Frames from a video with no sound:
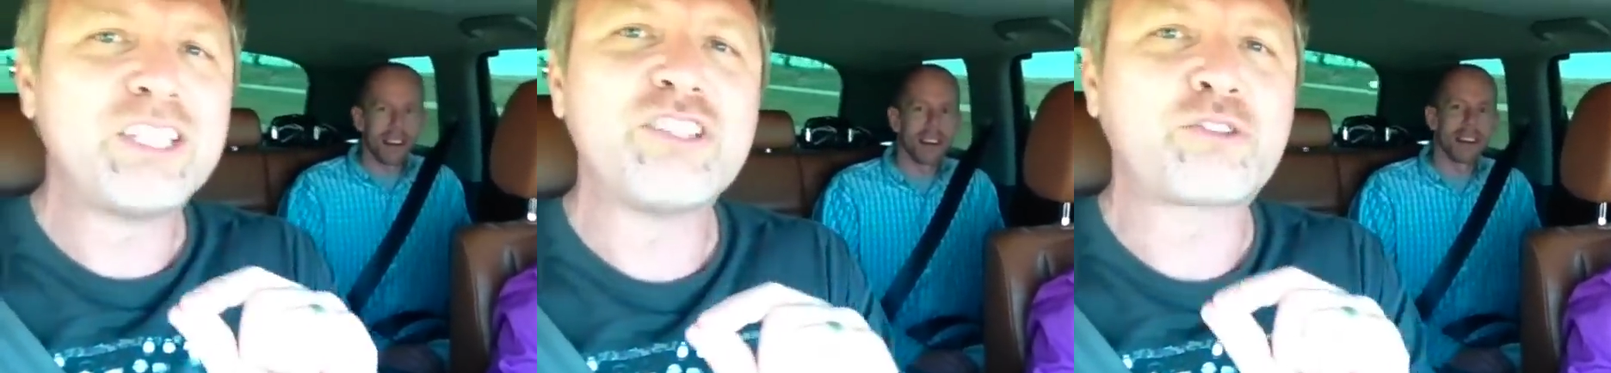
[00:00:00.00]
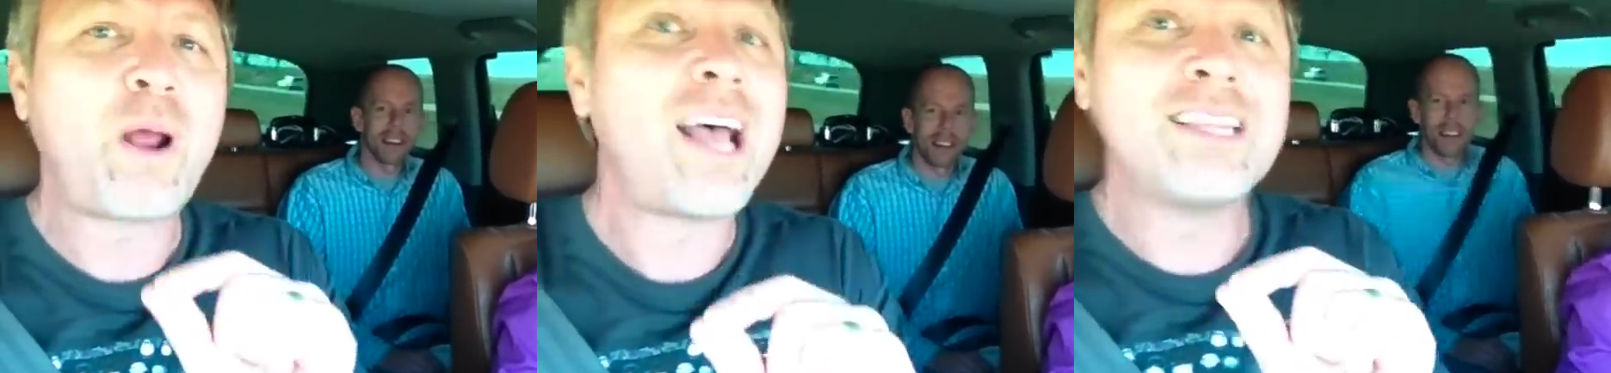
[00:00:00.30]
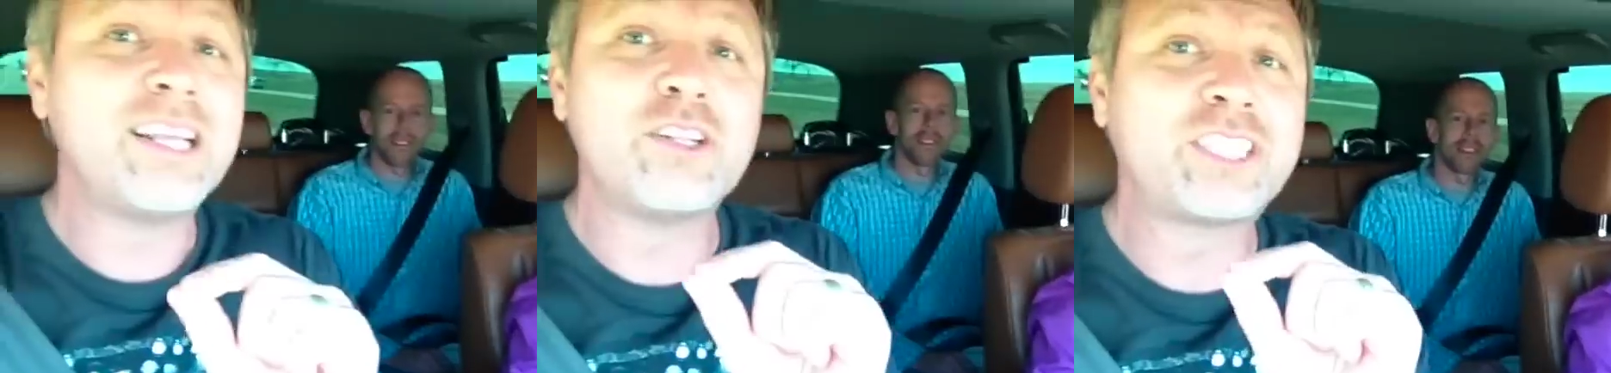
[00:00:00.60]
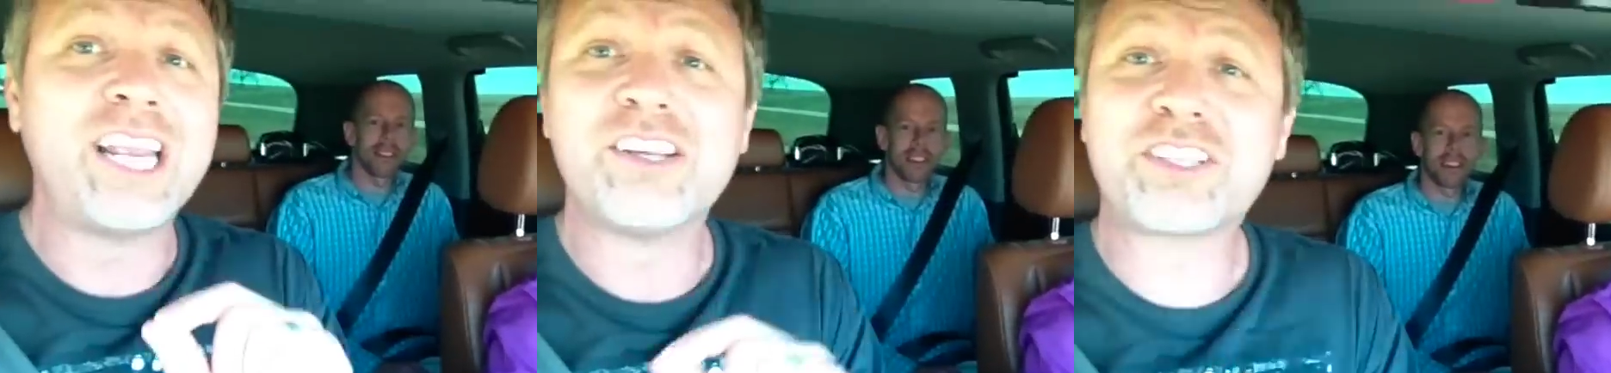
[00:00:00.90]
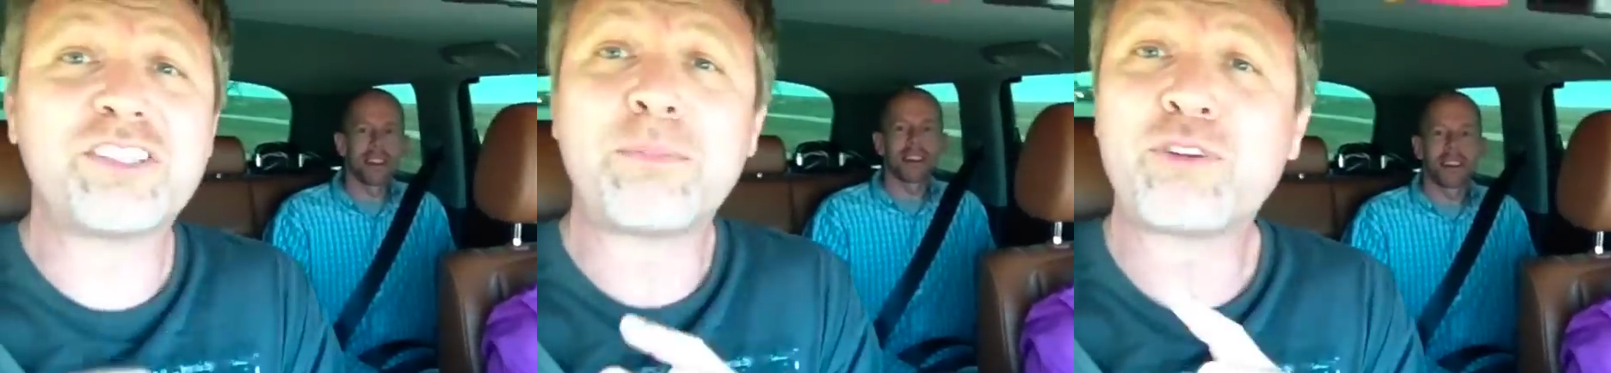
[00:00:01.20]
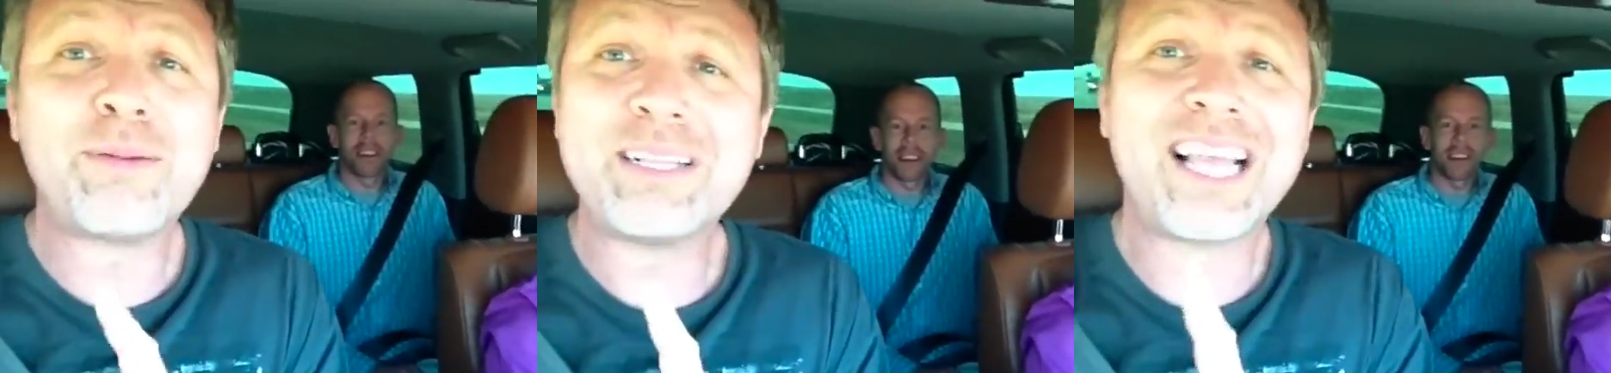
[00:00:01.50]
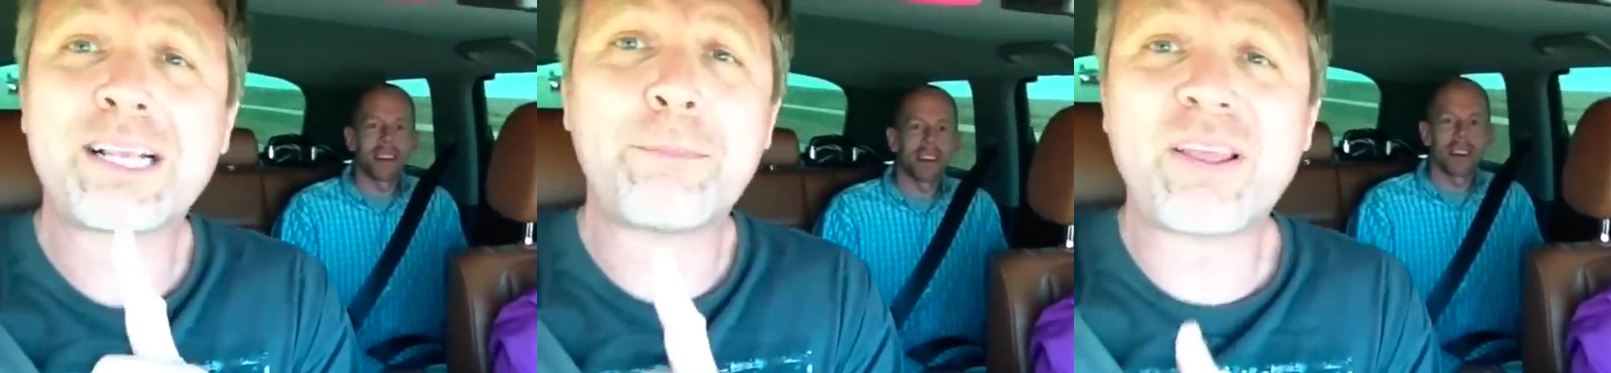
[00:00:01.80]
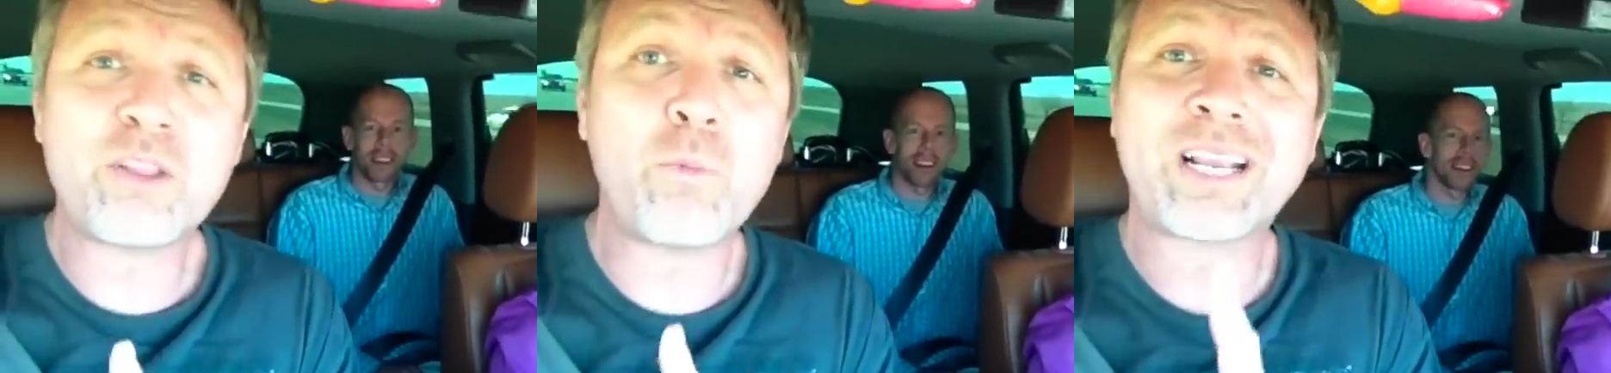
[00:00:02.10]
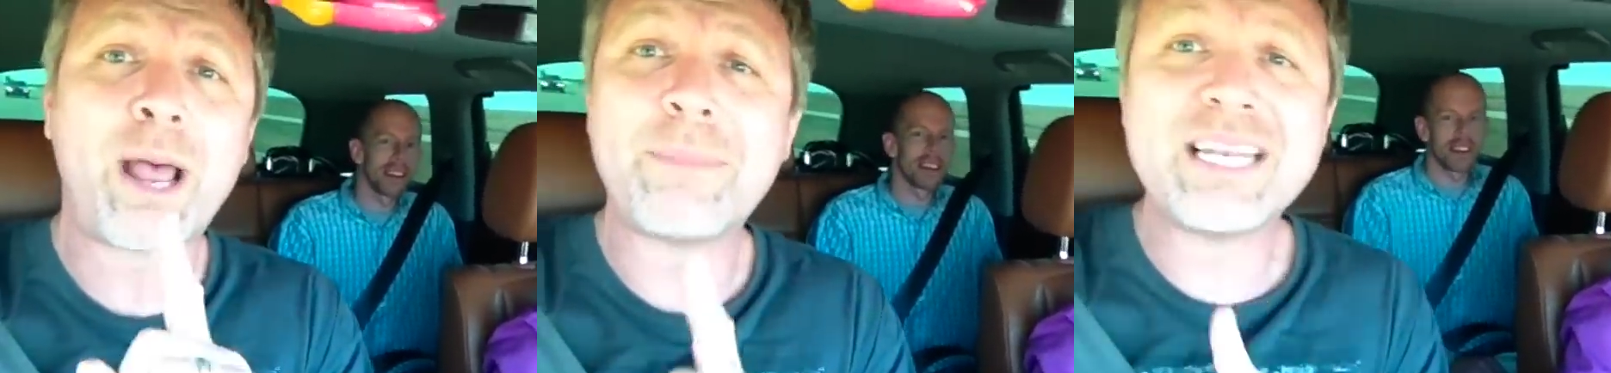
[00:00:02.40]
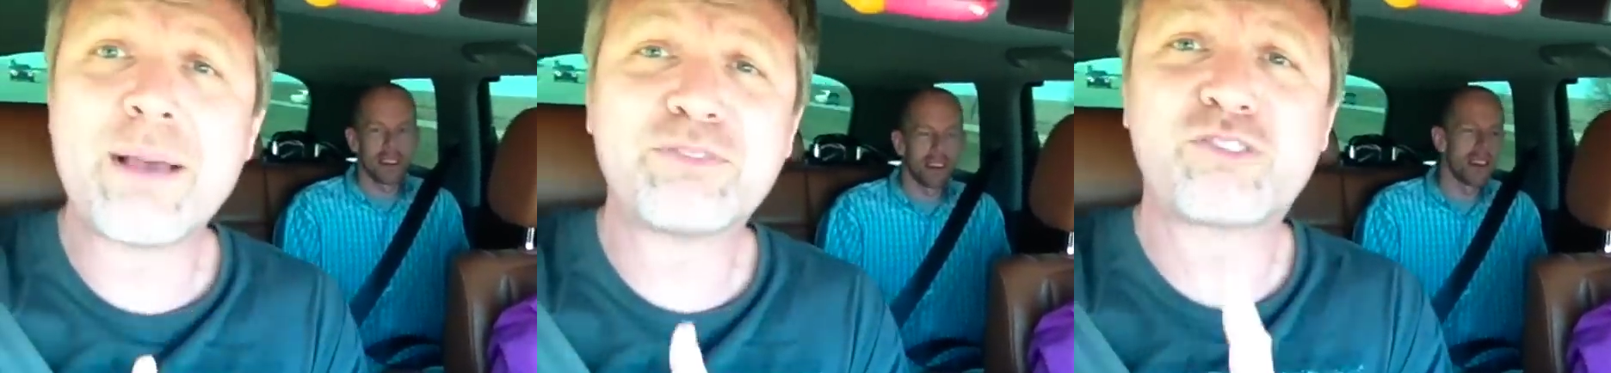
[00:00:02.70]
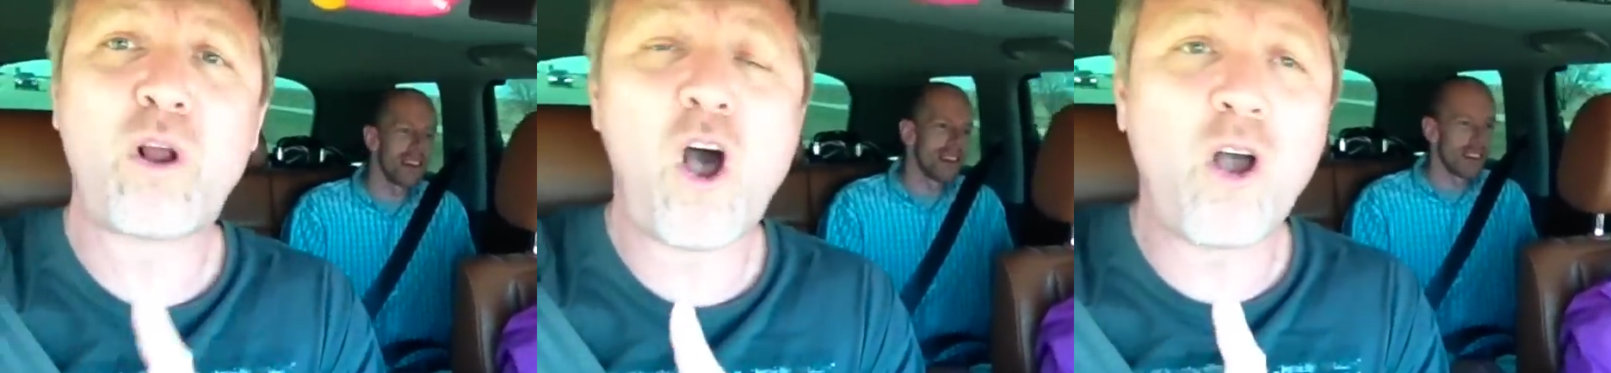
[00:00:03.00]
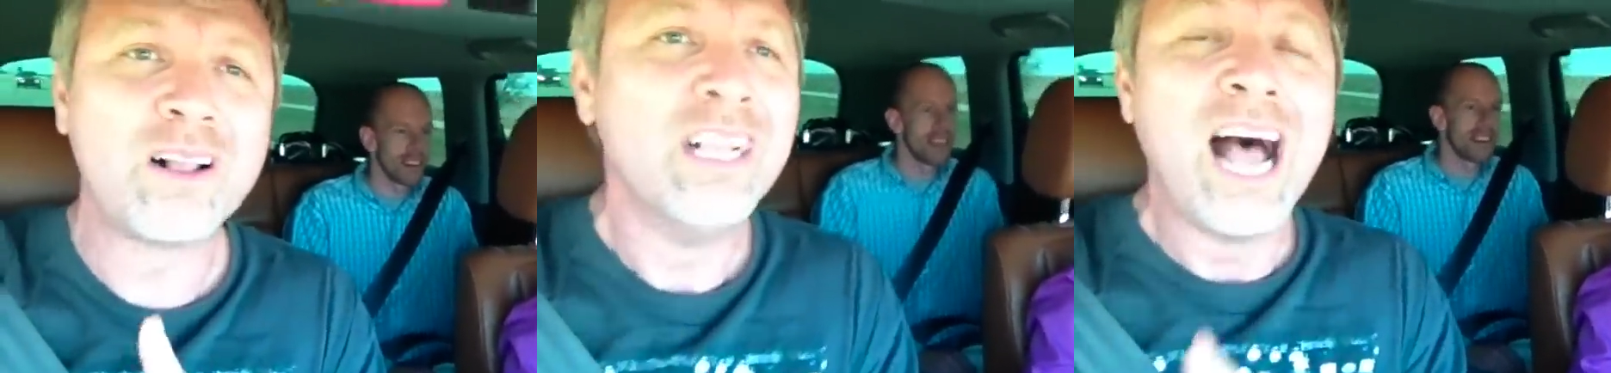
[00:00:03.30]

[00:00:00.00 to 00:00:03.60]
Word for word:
Speaker 1: just cry little tears, cause I'm driving like a brother, we're coming up strong.